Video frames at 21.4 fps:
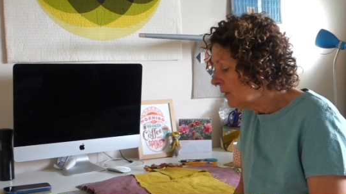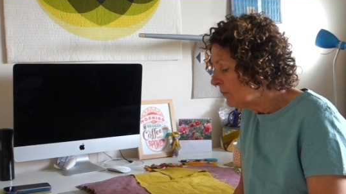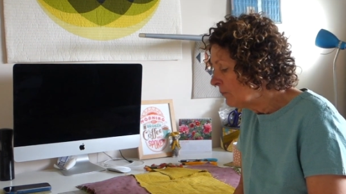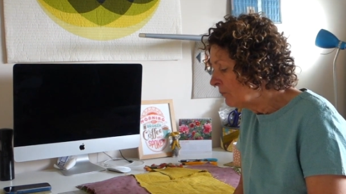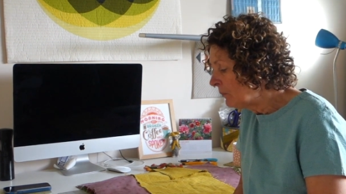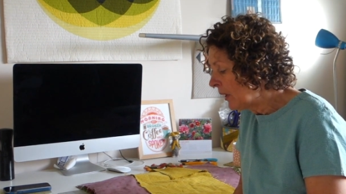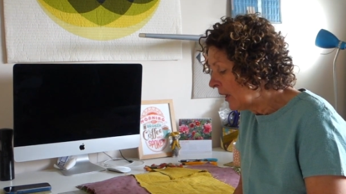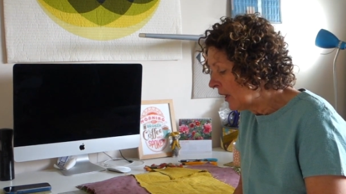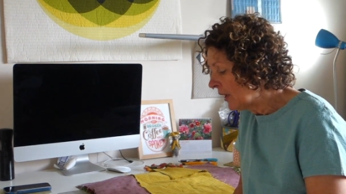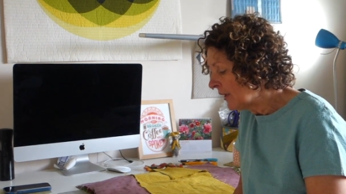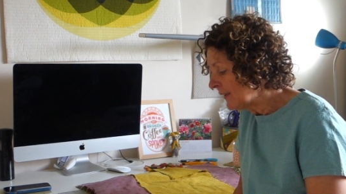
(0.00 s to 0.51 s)

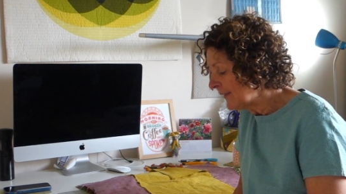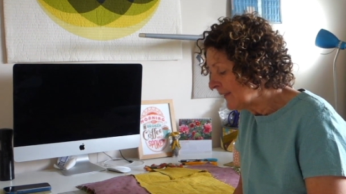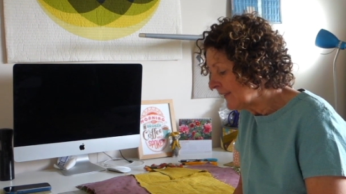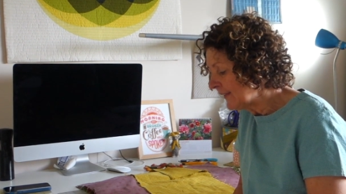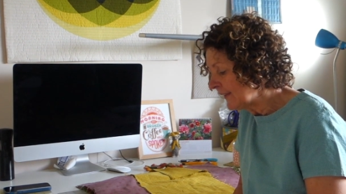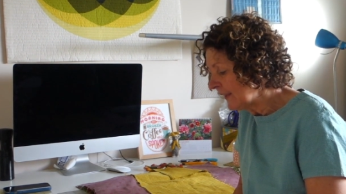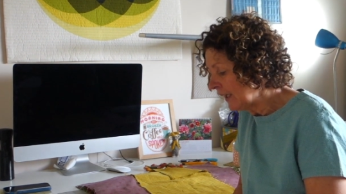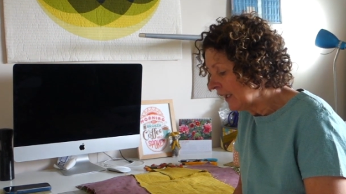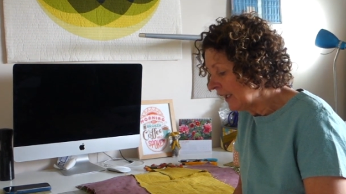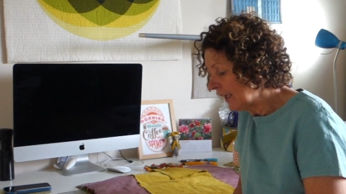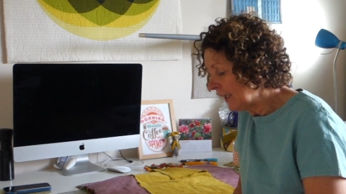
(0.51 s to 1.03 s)
but
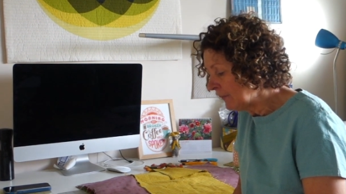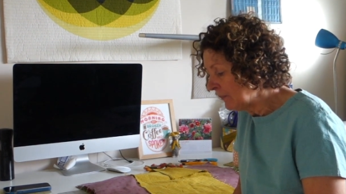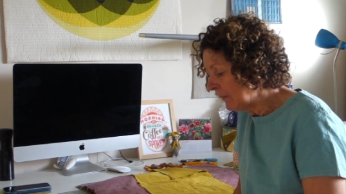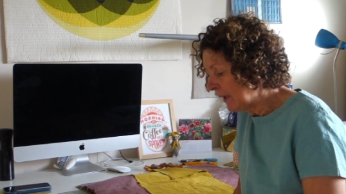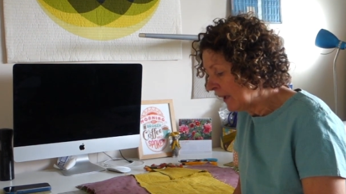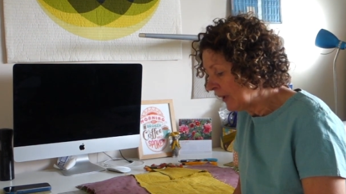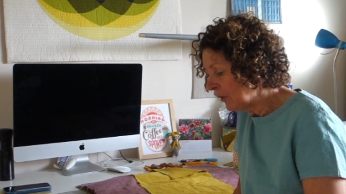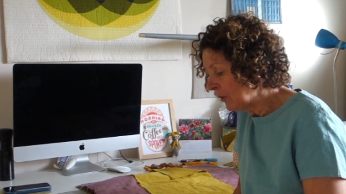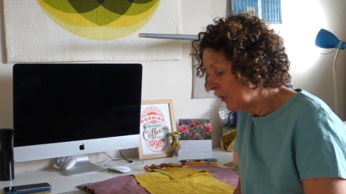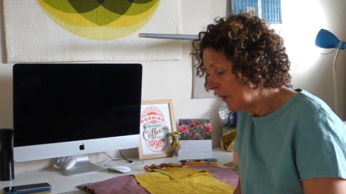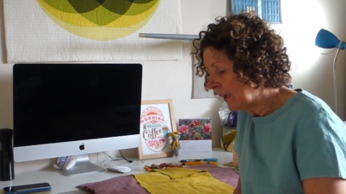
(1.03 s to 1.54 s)
I
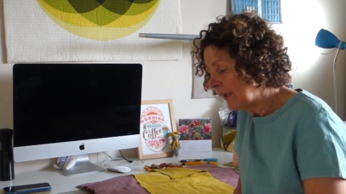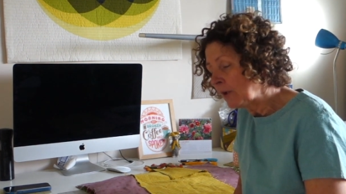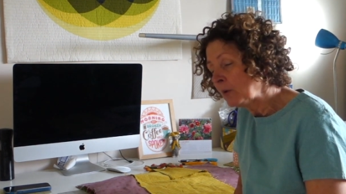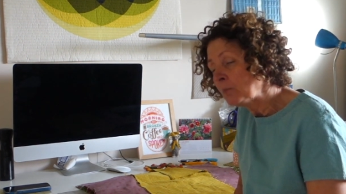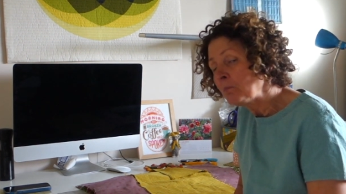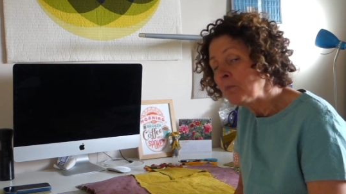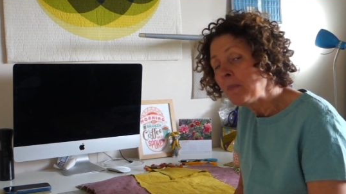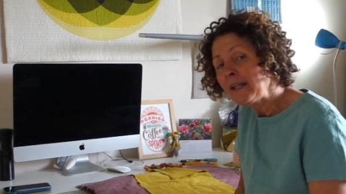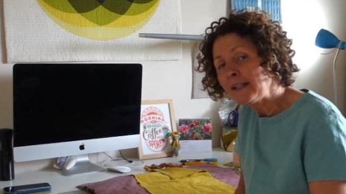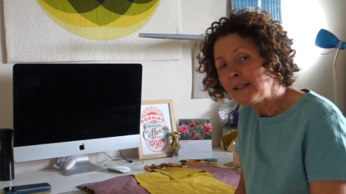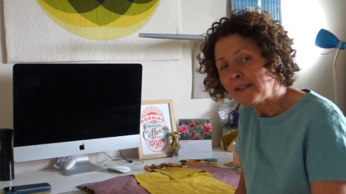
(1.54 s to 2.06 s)
thought I could
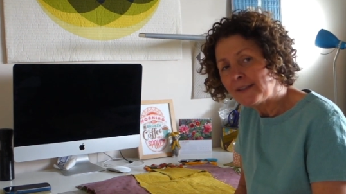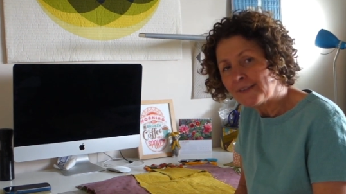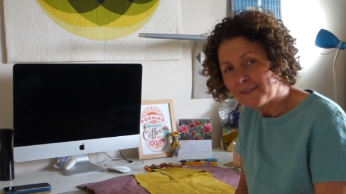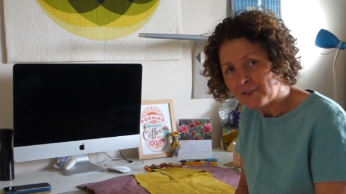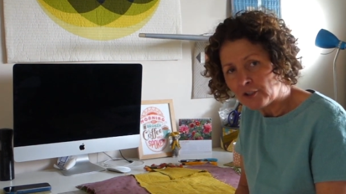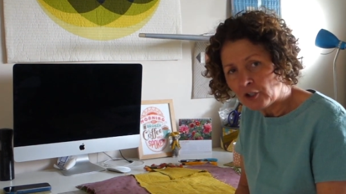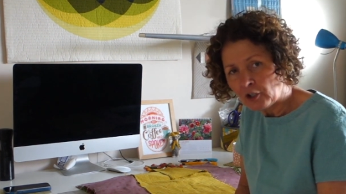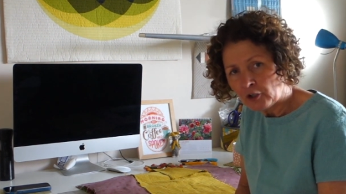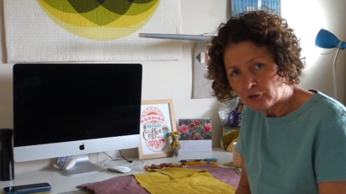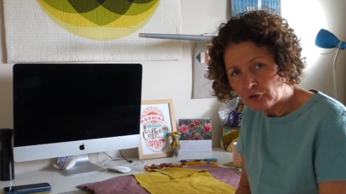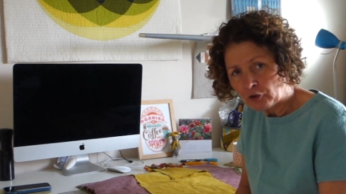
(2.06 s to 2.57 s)
make a
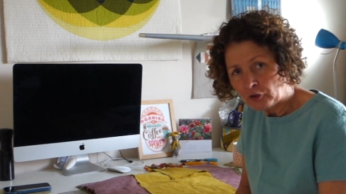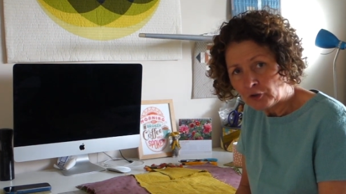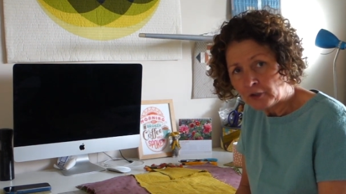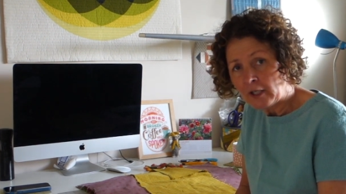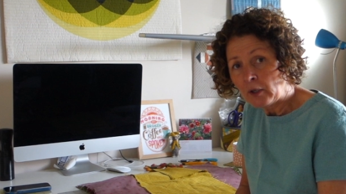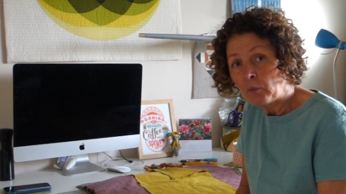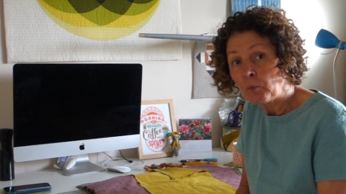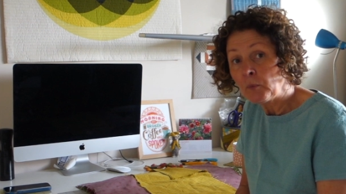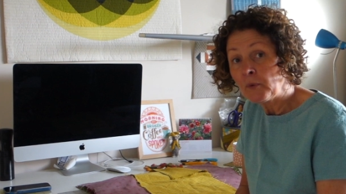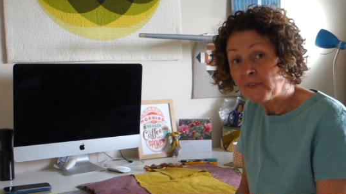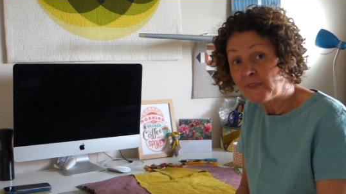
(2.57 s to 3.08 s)
start on it
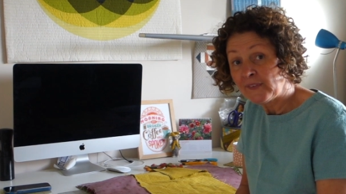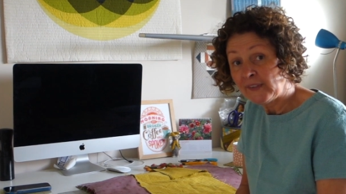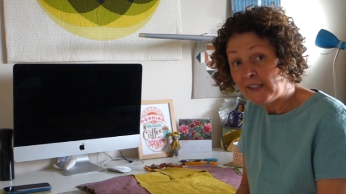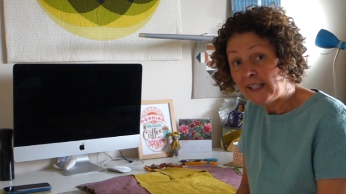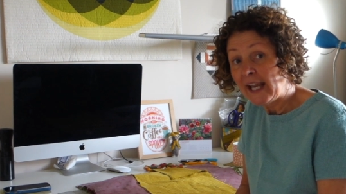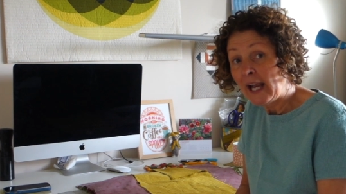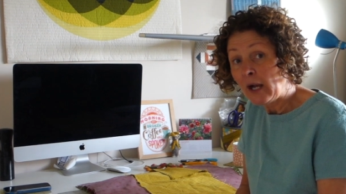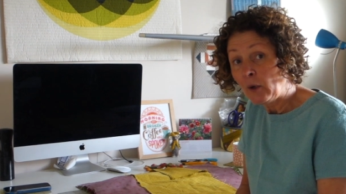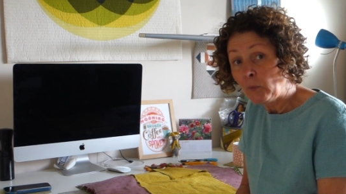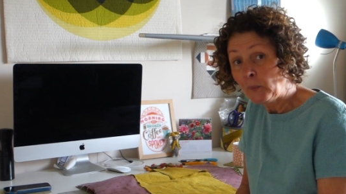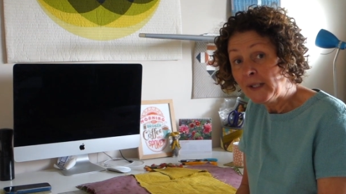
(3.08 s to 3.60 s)
and we'll see
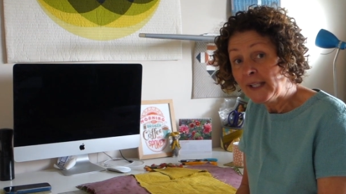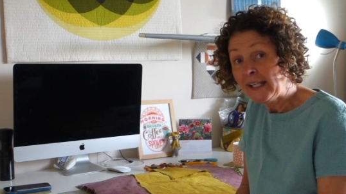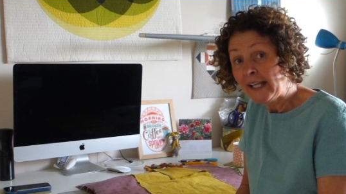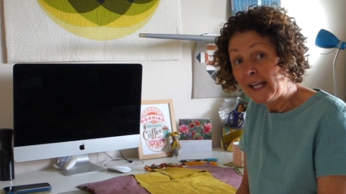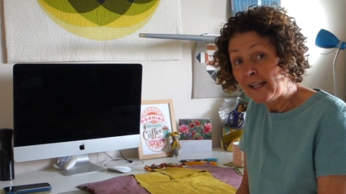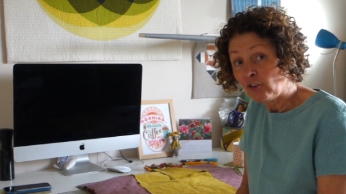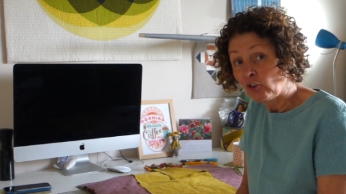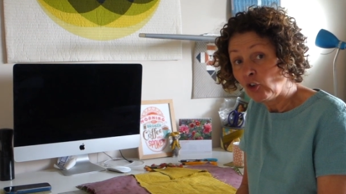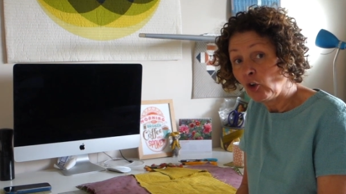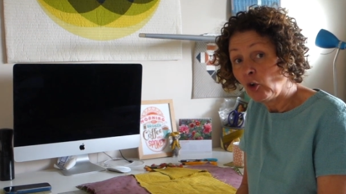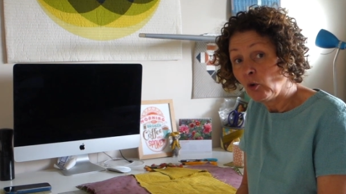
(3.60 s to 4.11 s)
how we
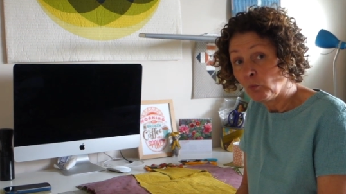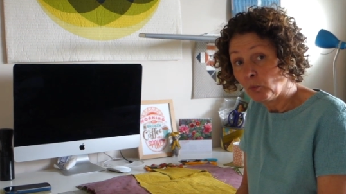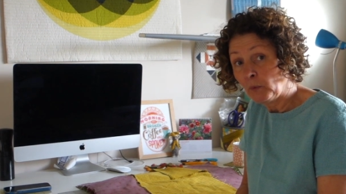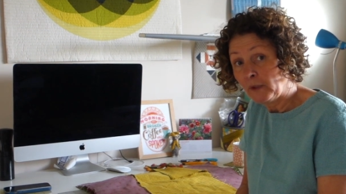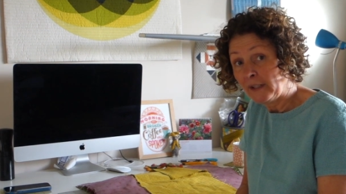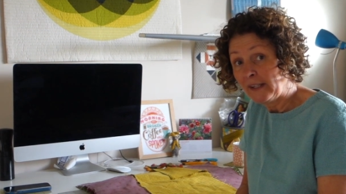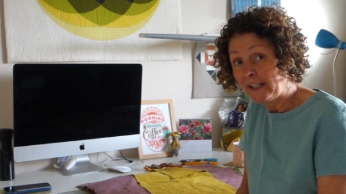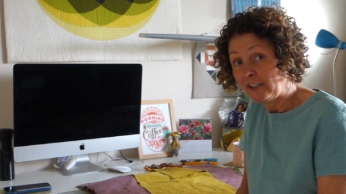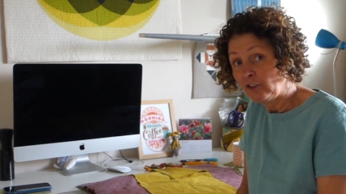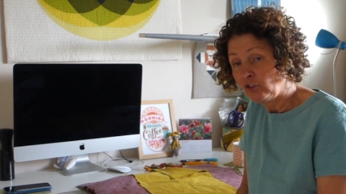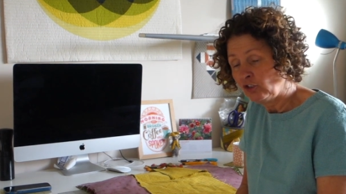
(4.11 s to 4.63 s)
get on with
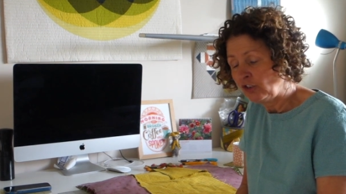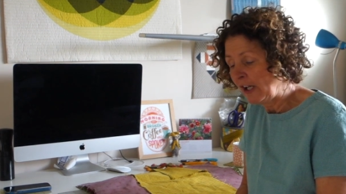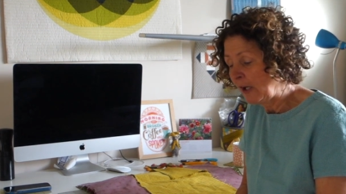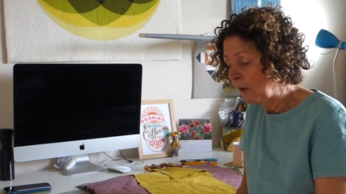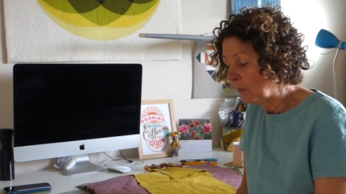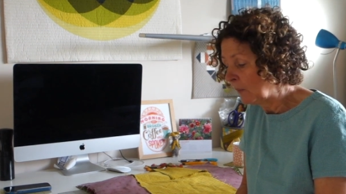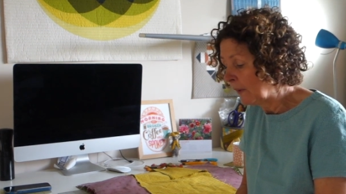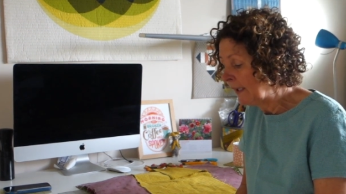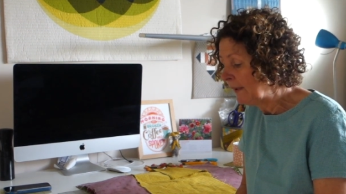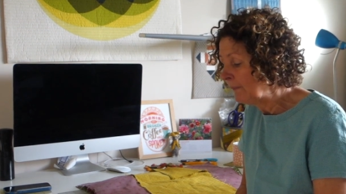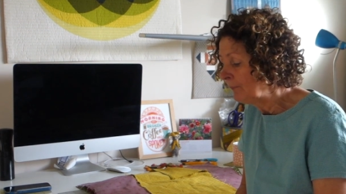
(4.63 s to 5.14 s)
it, shall
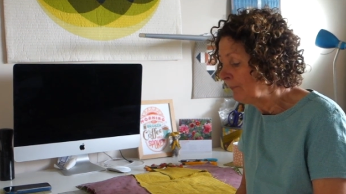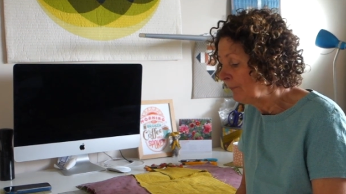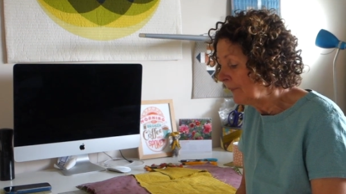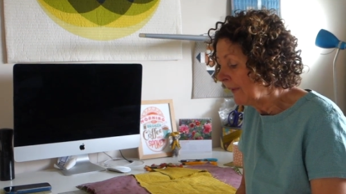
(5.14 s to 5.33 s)
we?